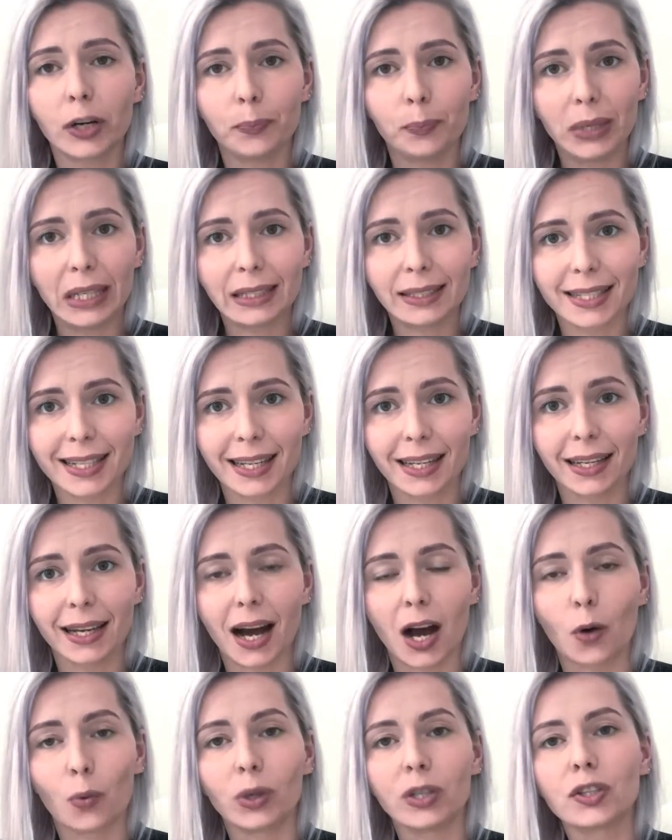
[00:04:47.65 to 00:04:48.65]
building
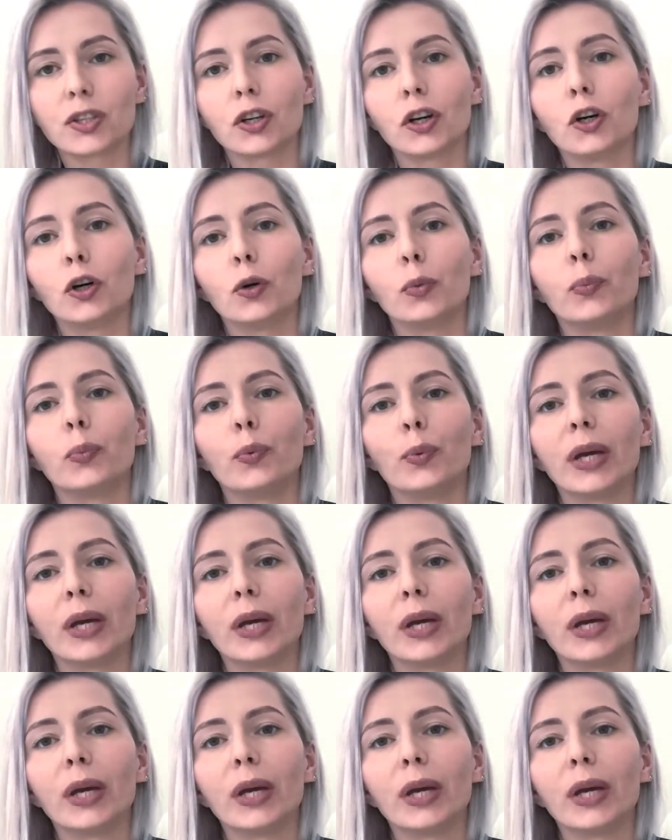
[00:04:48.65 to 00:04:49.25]
our scope,